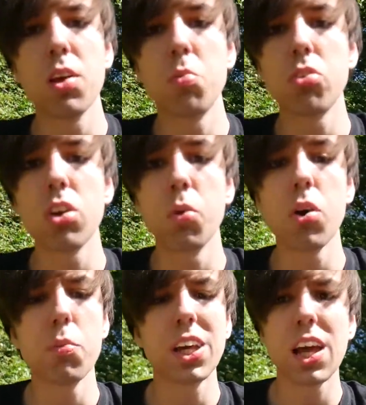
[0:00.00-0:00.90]
So
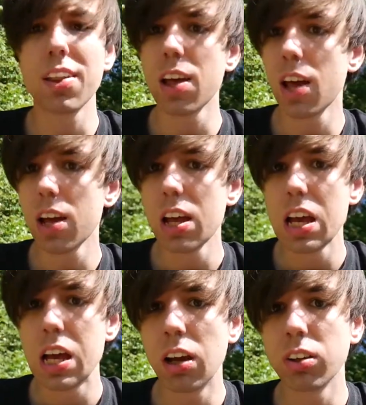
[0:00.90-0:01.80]
when we get there,
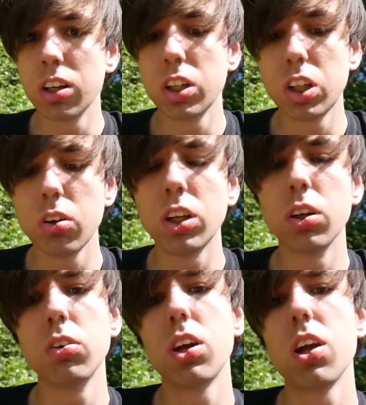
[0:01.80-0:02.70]
I'm going to show you